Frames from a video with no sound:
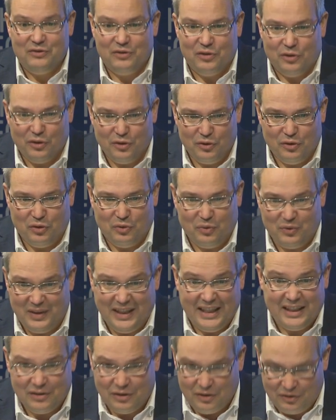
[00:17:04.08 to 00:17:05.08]
eternal
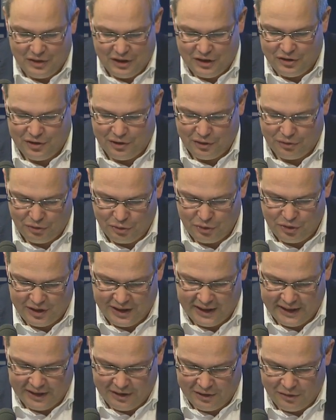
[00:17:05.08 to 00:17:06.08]
dignity, so to
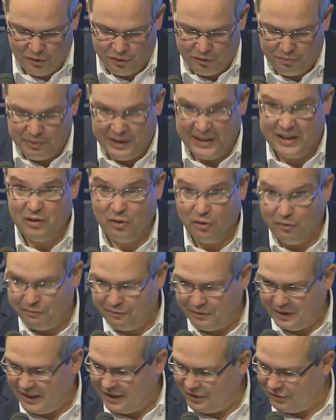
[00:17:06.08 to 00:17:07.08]
say, could be
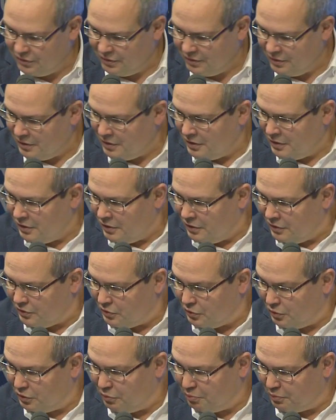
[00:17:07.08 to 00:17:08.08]
conveyed
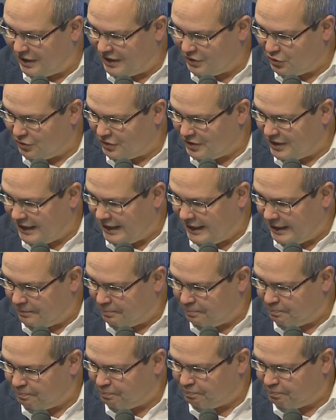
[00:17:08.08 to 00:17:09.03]
to the present king.